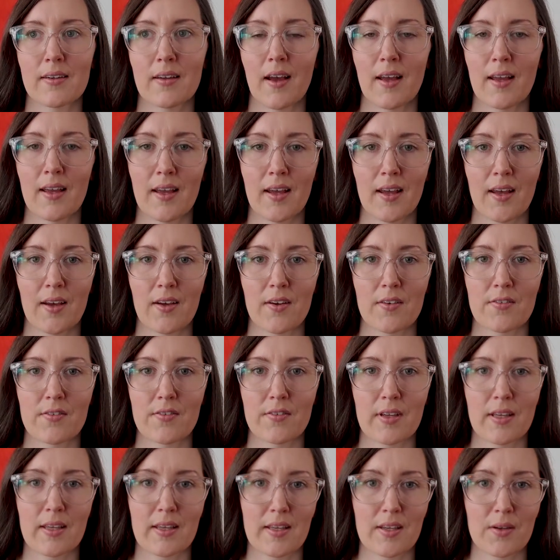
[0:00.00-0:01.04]
I have
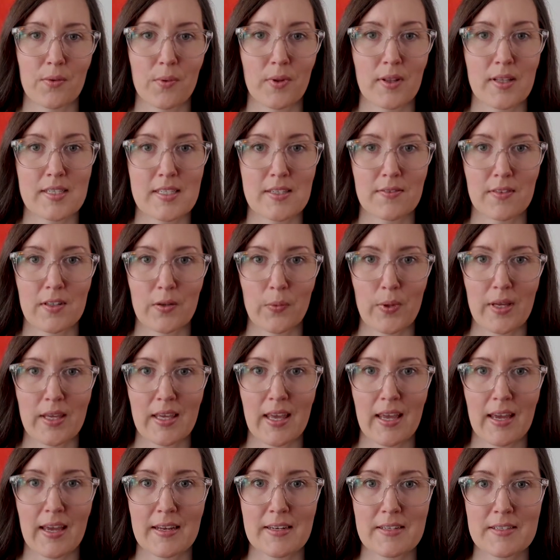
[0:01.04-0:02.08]
a relatively weak
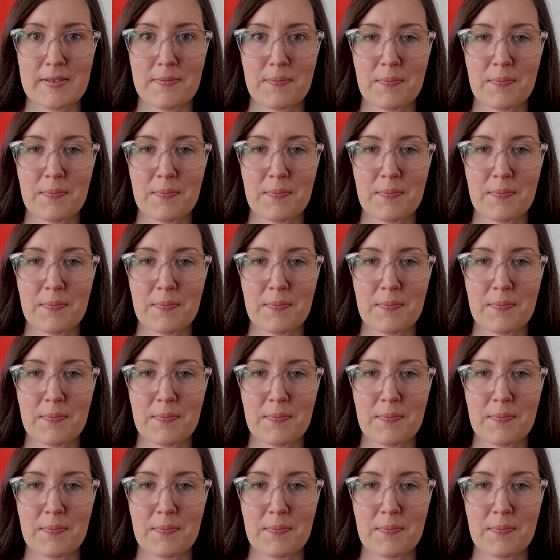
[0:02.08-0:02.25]
hand?